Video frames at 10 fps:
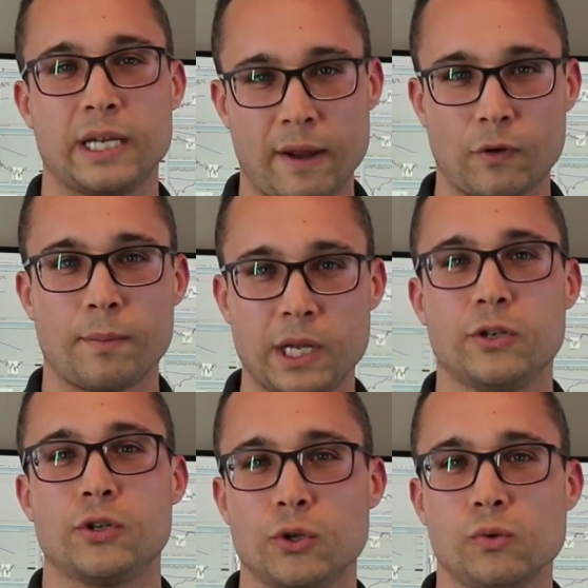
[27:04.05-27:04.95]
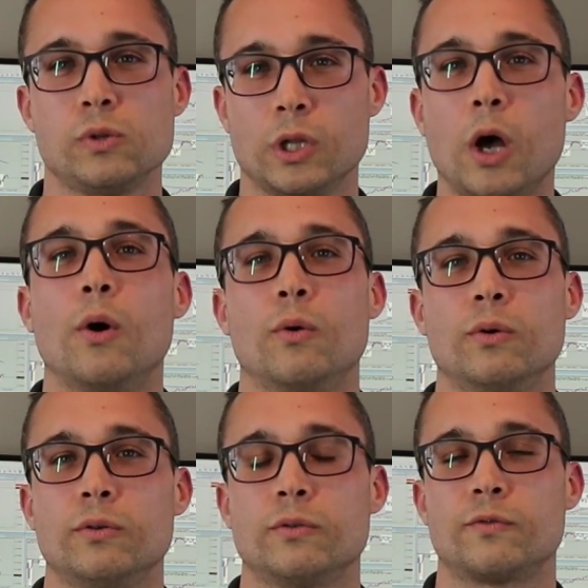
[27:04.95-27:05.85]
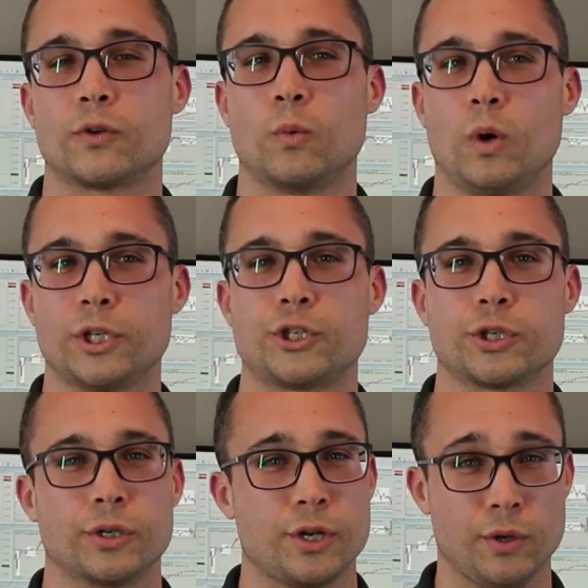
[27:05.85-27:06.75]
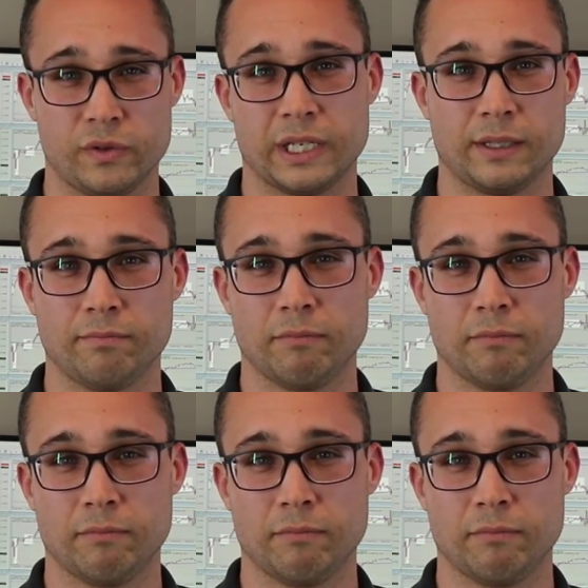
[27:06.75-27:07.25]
never be too low for what you're using,